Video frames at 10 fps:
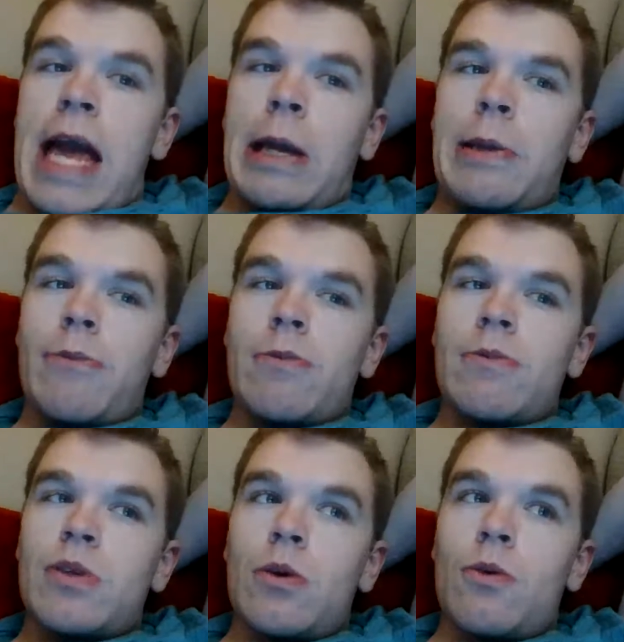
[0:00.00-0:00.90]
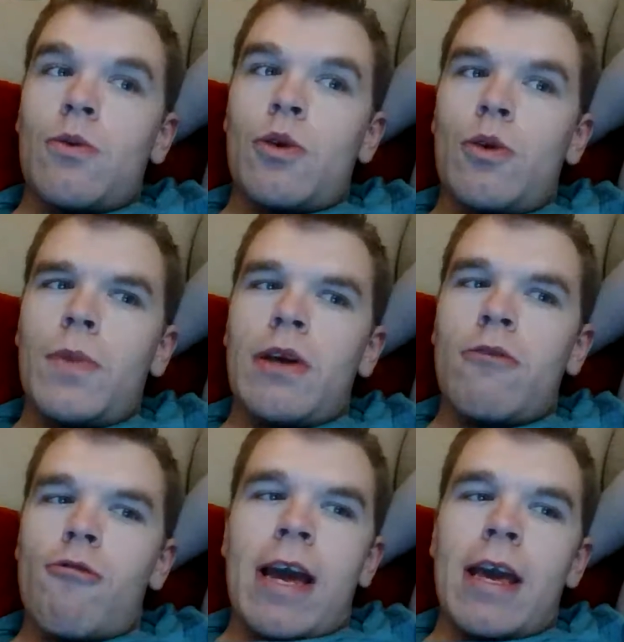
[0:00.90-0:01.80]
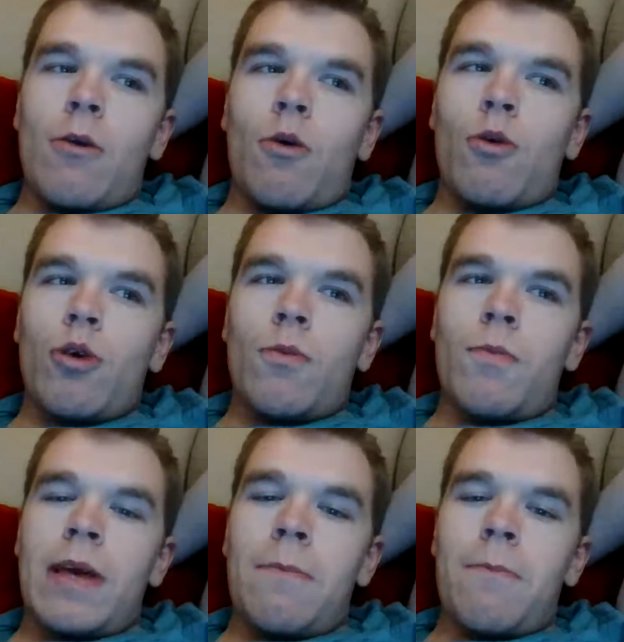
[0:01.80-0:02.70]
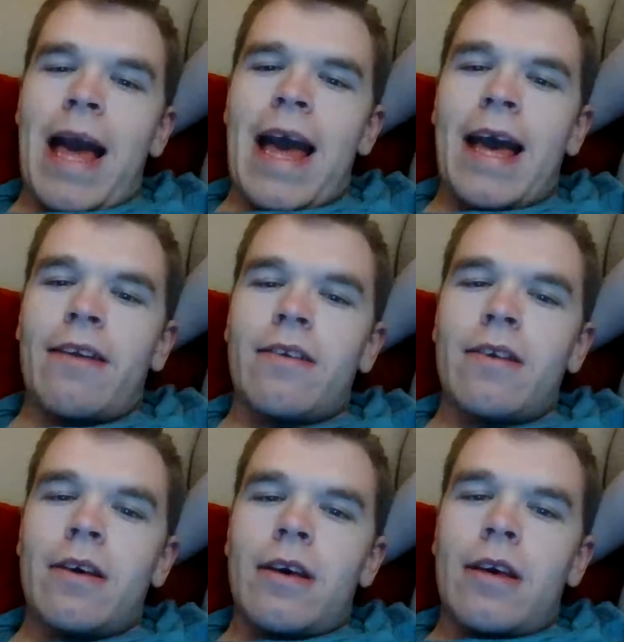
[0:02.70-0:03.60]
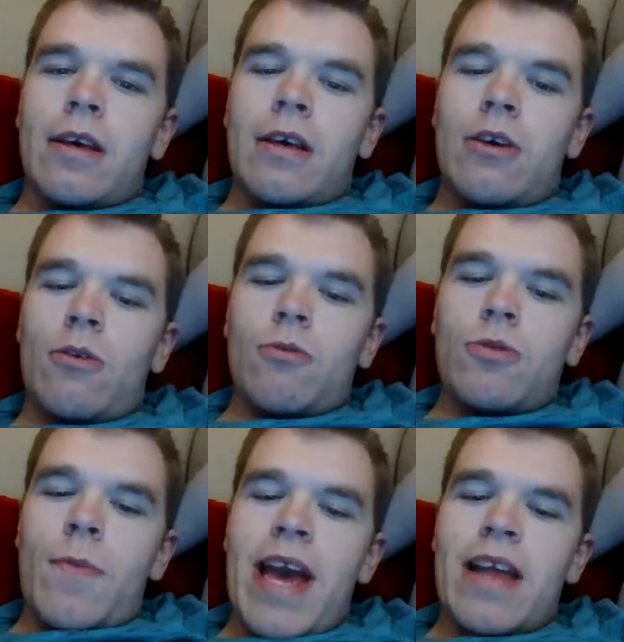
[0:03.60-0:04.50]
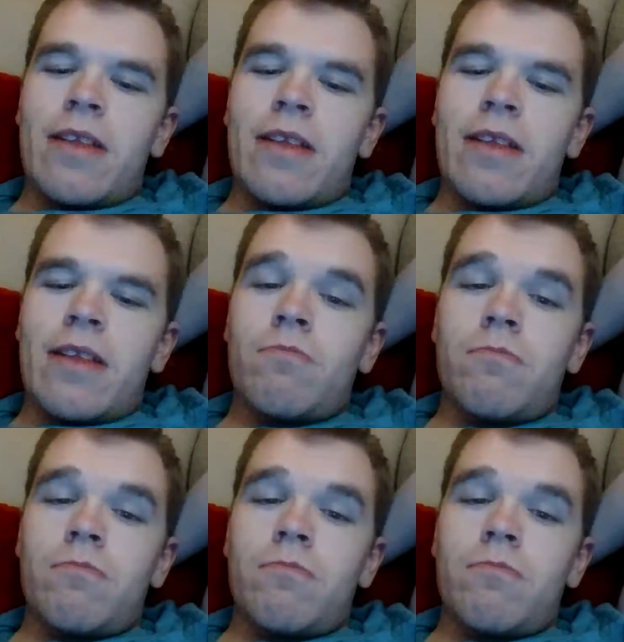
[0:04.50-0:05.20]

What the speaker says: Abrams, who could be great or could be bad. It all depends on